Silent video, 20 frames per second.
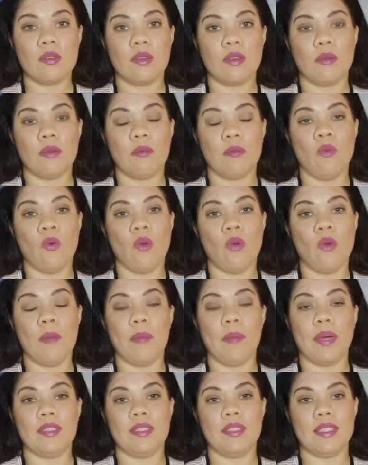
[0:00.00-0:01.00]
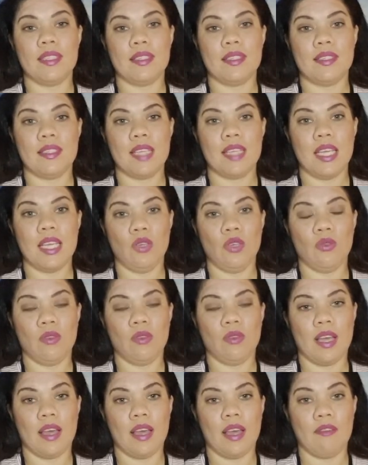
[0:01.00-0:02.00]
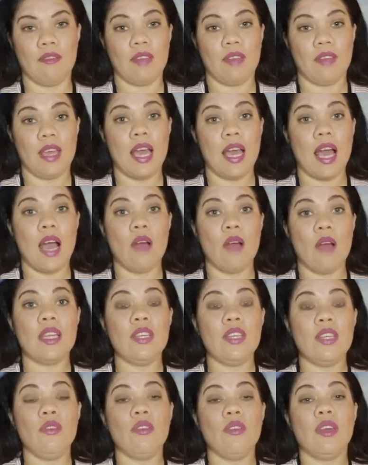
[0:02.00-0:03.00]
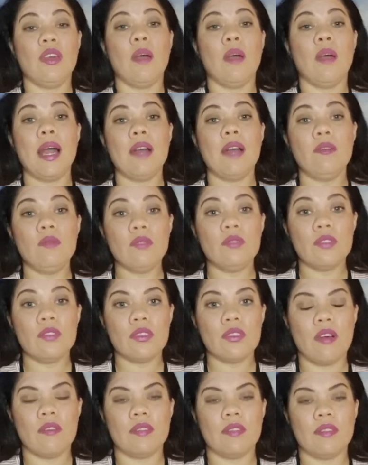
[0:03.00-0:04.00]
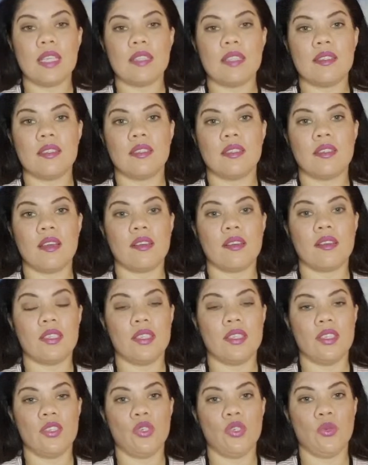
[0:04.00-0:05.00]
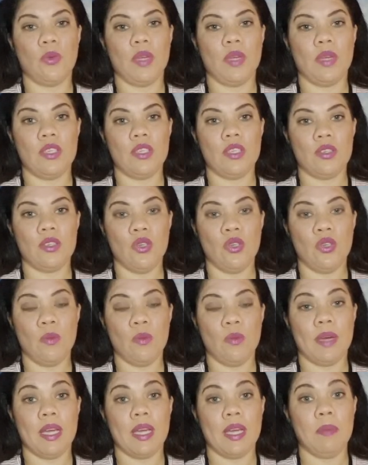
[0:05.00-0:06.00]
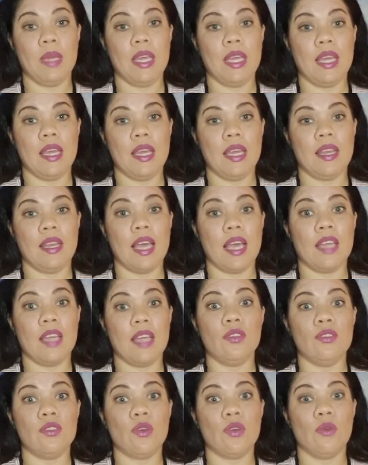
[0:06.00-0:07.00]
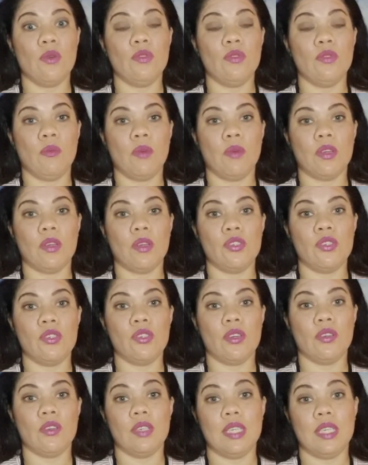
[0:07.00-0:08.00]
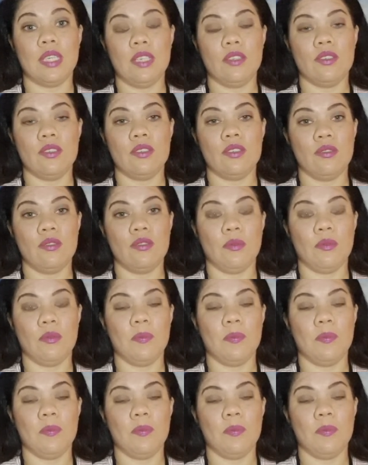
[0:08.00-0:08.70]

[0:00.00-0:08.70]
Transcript: more abundance in your life? How can you come out of that stuck situation you might be in and you don't know what you need to do?